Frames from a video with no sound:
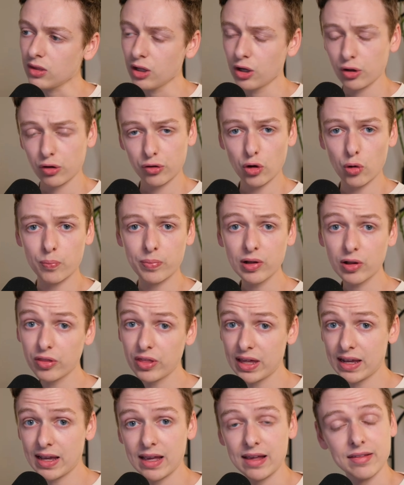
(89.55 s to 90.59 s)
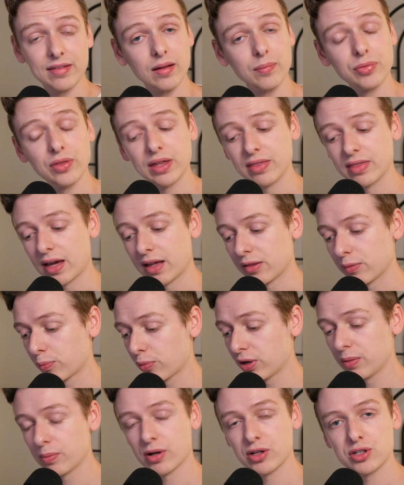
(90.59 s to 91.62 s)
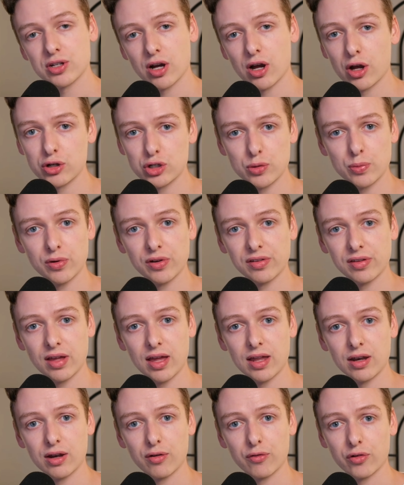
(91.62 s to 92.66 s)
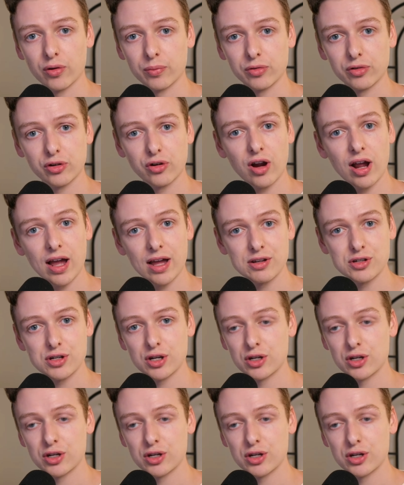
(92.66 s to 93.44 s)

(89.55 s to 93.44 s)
So building is something that's pretty much 100% from scratch.